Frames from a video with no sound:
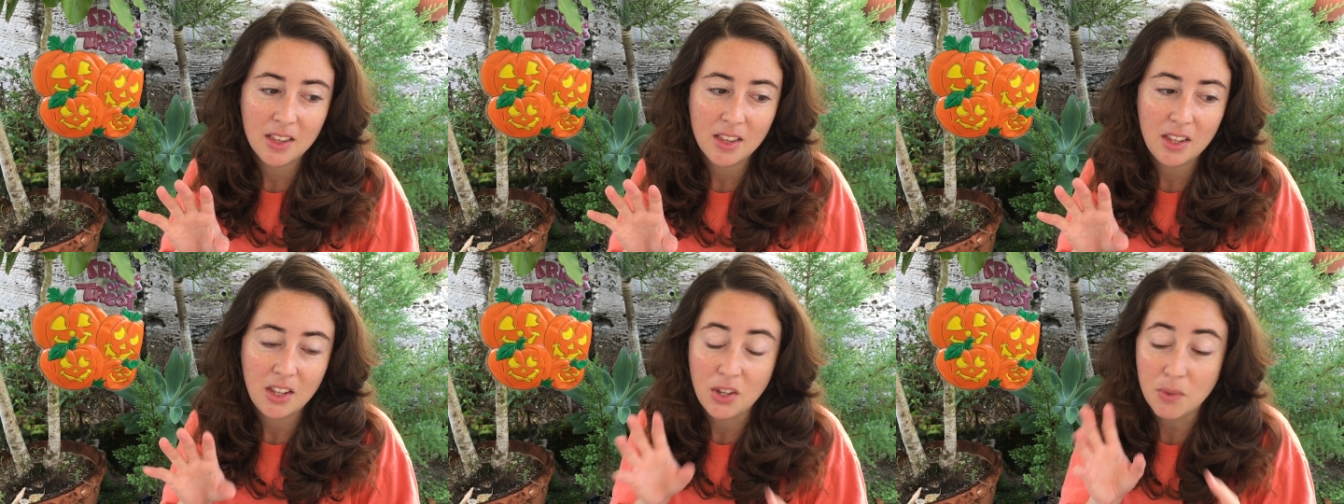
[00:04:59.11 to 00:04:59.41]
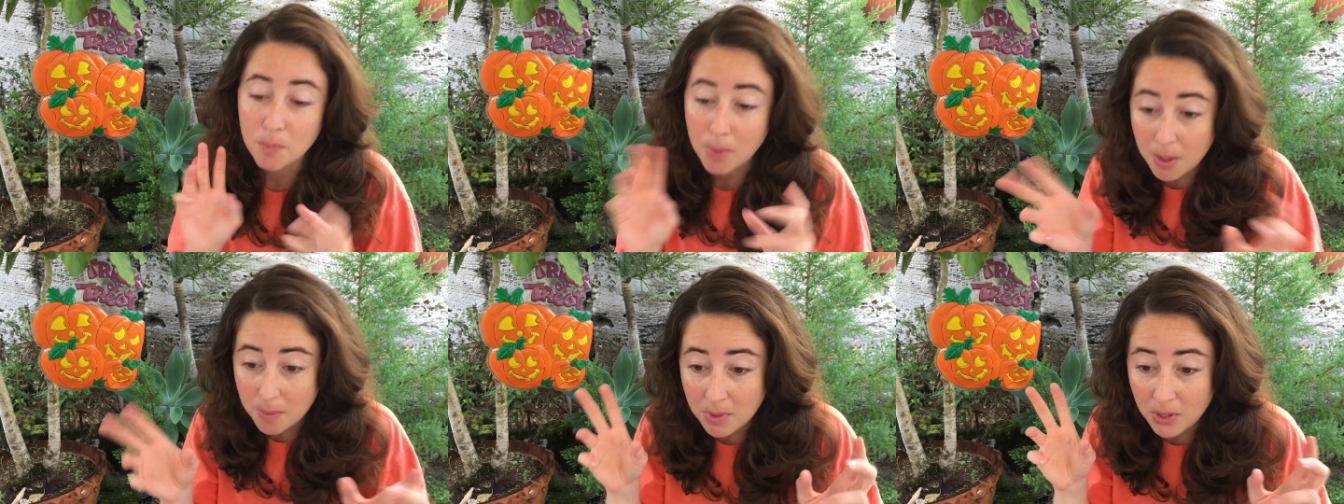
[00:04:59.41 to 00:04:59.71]

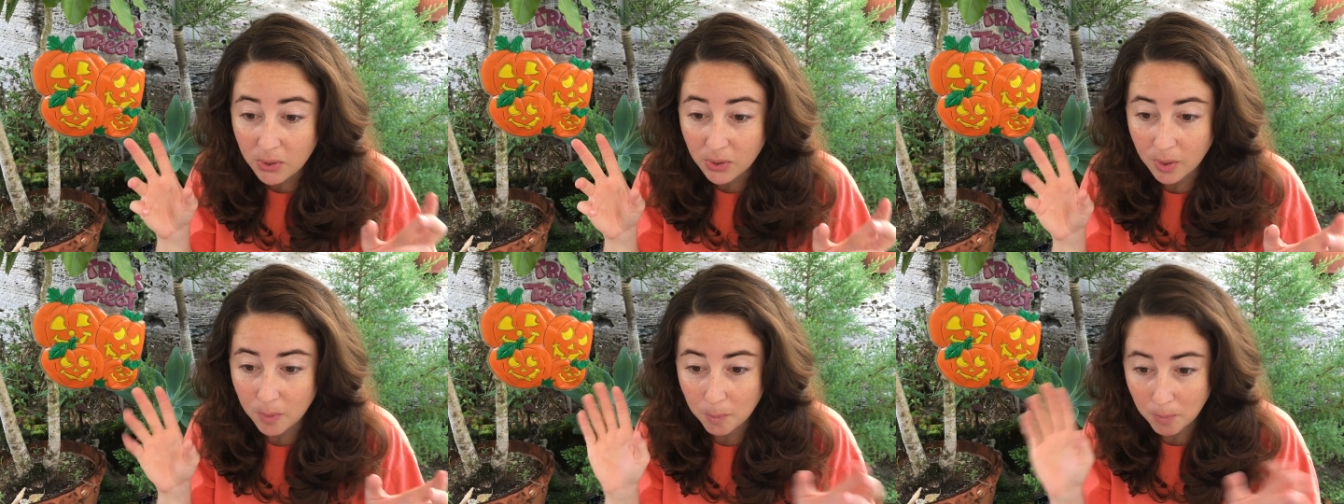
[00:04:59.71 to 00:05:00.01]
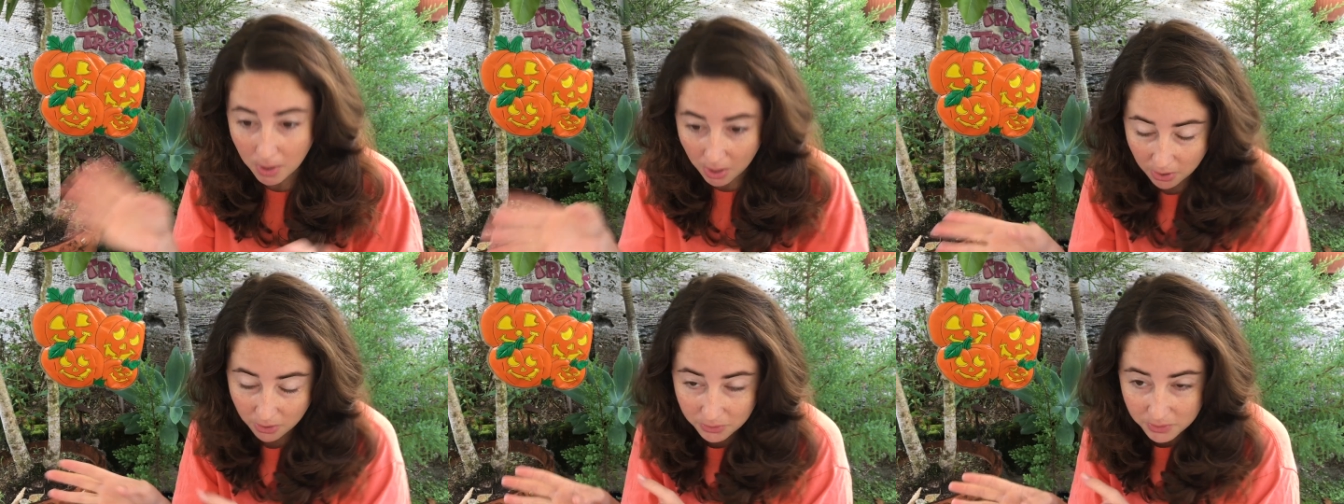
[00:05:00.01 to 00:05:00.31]
maybe you can
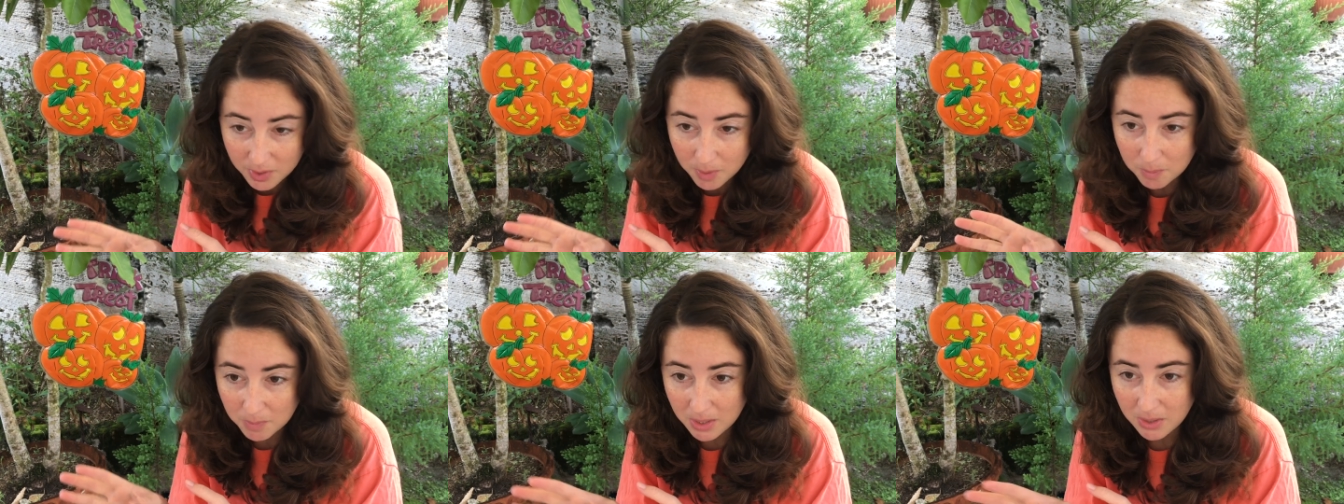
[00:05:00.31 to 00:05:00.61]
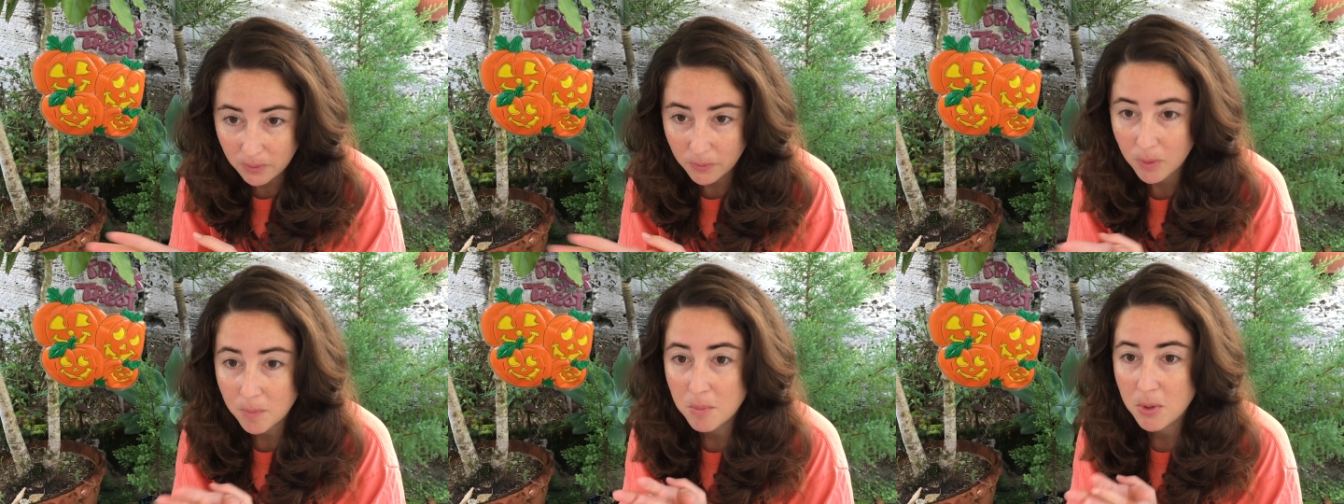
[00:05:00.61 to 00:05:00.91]
borrow
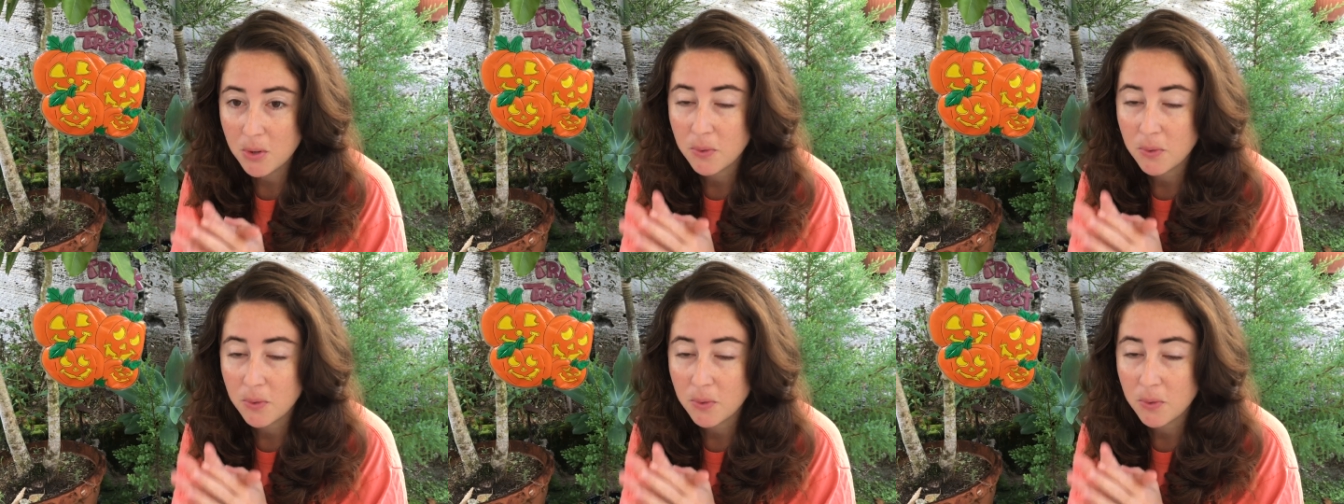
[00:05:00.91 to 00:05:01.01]
something from your